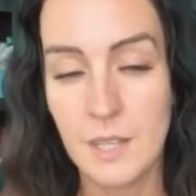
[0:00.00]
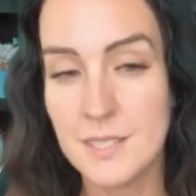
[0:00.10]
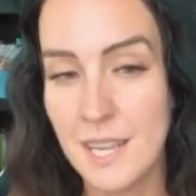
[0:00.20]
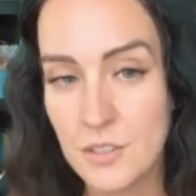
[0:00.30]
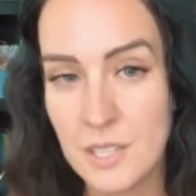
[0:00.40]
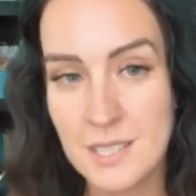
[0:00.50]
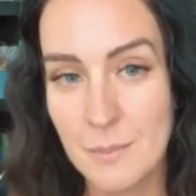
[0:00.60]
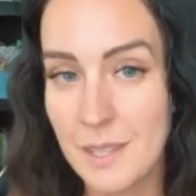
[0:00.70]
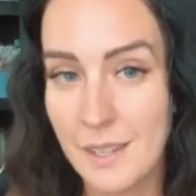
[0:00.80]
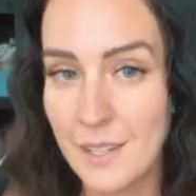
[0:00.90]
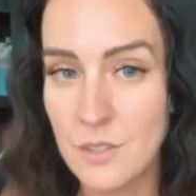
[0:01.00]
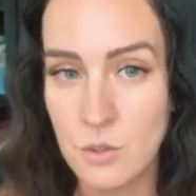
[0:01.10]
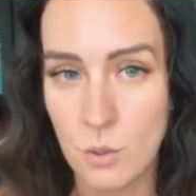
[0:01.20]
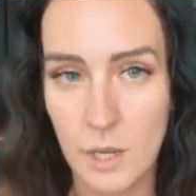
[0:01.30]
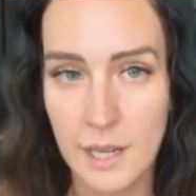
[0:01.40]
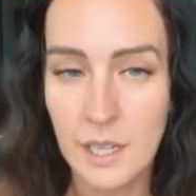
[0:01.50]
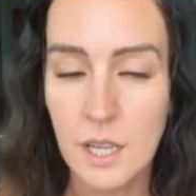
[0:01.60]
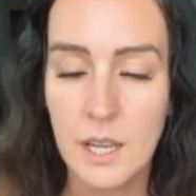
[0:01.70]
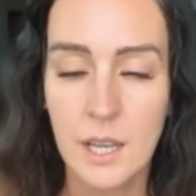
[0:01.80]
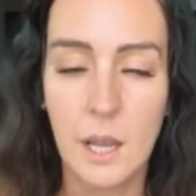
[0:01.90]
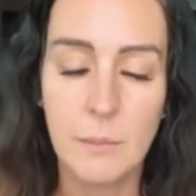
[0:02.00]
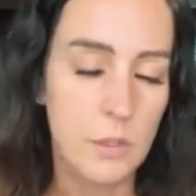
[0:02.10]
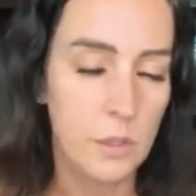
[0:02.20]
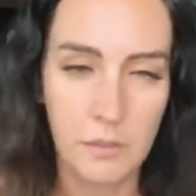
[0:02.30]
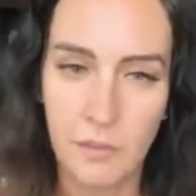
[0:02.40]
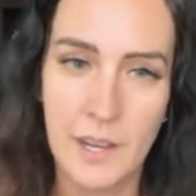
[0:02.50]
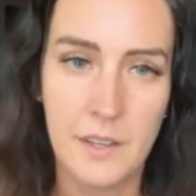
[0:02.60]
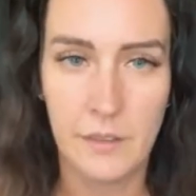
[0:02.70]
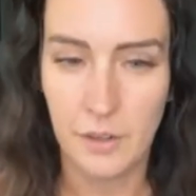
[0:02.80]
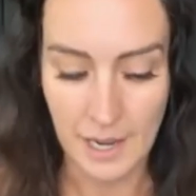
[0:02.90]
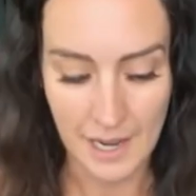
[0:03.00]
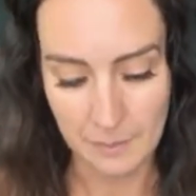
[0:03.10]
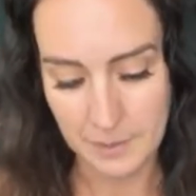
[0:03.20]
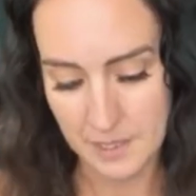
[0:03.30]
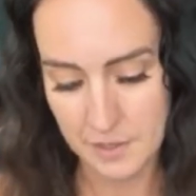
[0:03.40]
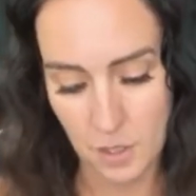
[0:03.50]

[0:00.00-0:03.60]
It's actually something I enjoy. Um, you can find another hobby.